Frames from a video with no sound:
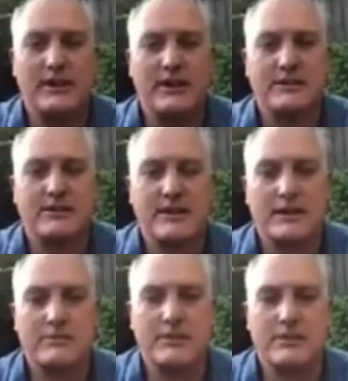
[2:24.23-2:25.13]
It's
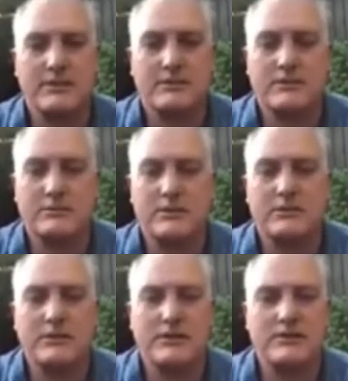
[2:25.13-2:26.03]
taking me to the
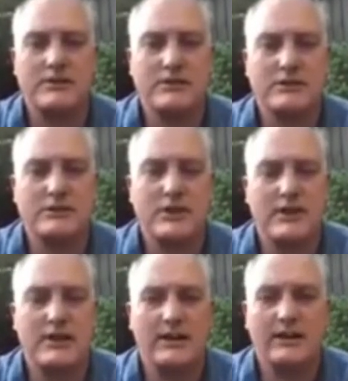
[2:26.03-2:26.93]
Maldives, to
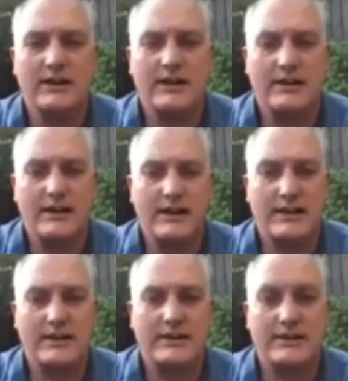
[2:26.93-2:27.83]
China,
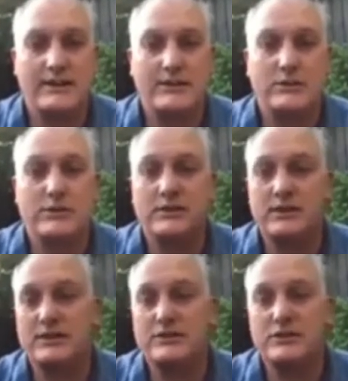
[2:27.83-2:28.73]
and all the
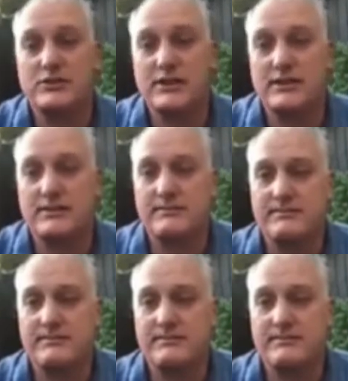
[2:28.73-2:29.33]
states of Australia.